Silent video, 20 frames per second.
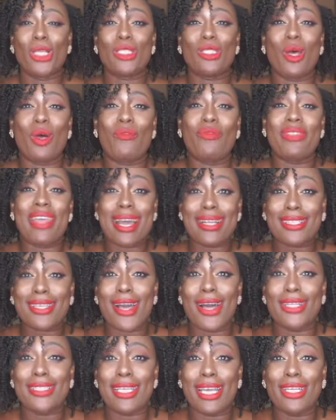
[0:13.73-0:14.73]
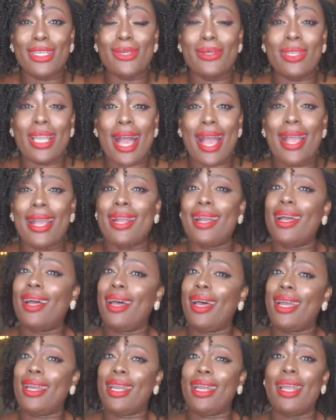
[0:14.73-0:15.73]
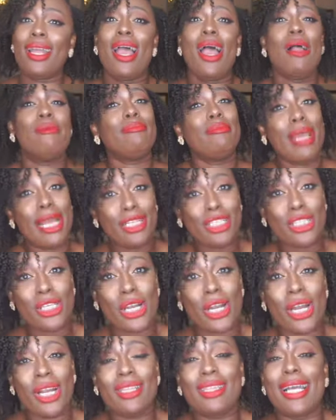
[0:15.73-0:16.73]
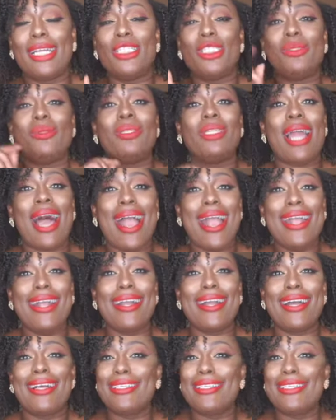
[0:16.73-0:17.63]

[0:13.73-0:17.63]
So if that's content you like, honey, make sure that you like,